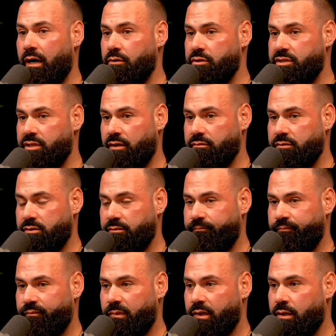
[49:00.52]
ourselves.
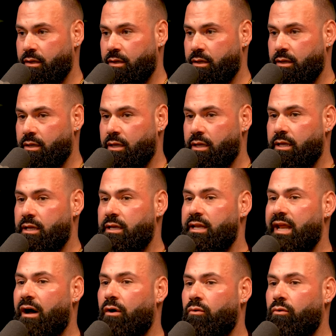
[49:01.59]
Now,